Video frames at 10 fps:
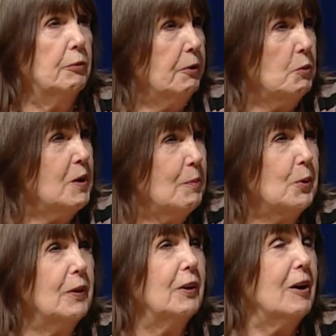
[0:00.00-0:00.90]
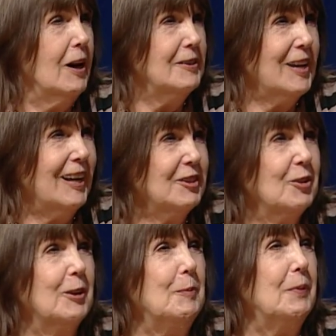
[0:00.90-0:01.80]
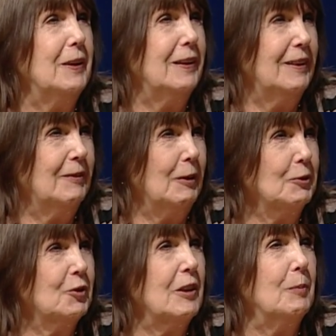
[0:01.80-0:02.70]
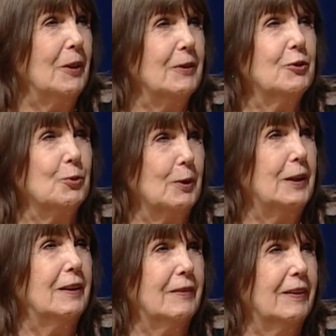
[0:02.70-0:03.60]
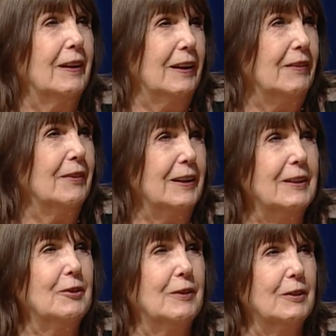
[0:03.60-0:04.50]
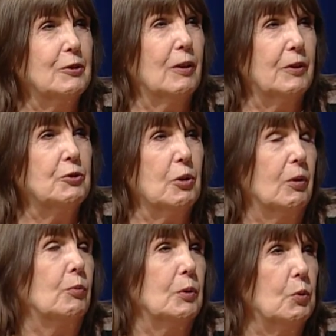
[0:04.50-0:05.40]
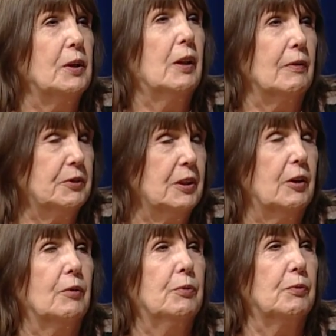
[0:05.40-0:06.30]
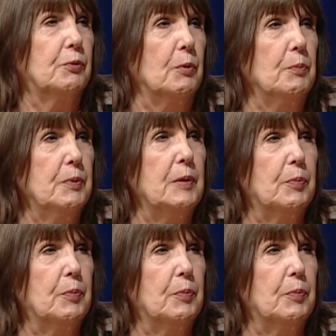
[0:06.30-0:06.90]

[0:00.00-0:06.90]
the phone number and the contacts are going to be, you'll see them on the screen at the end of the show, and we would love to hear from people.